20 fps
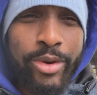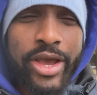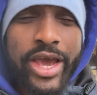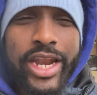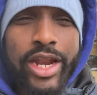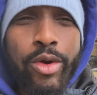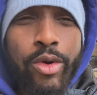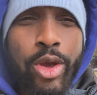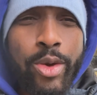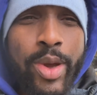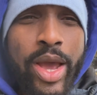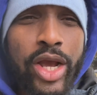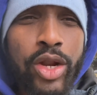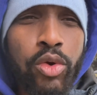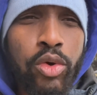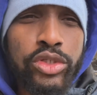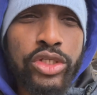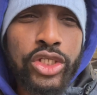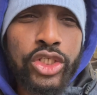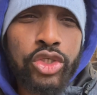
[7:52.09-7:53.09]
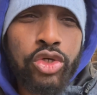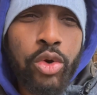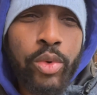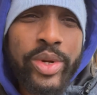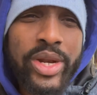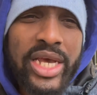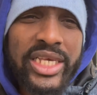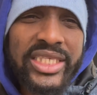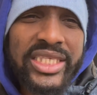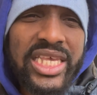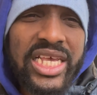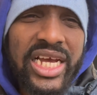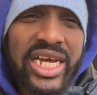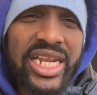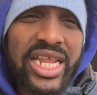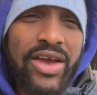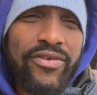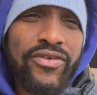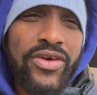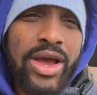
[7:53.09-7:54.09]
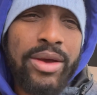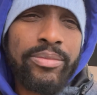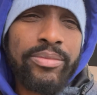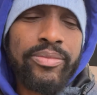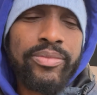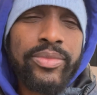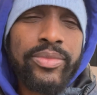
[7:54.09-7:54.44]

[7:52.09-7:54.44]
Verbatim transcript: But anyway, we're close the show with a single here from,